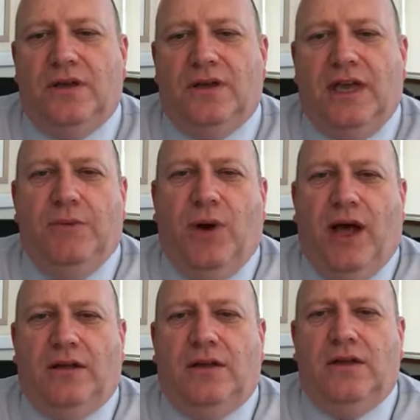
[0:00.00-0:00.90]
Keep
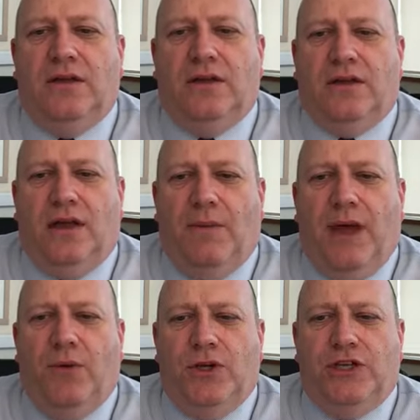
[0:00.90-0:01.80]
well, and may
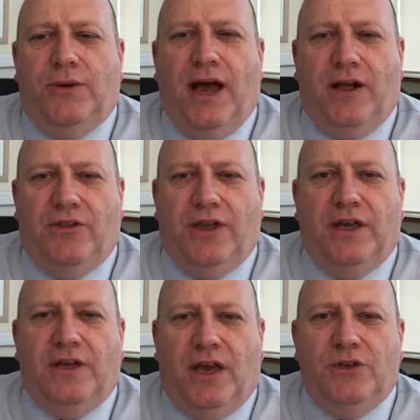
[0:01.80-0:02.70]
I wish you a healthy
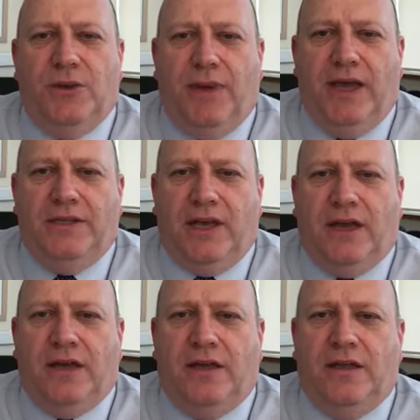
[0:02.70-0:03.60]
and kosher Pesach.
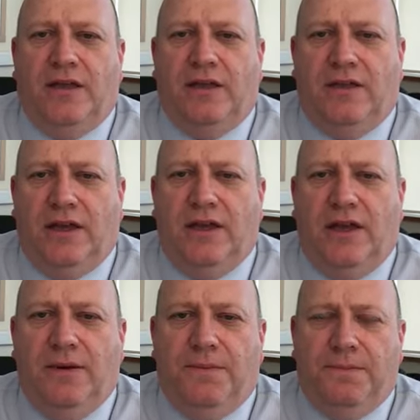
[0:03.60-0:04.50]
Thank you.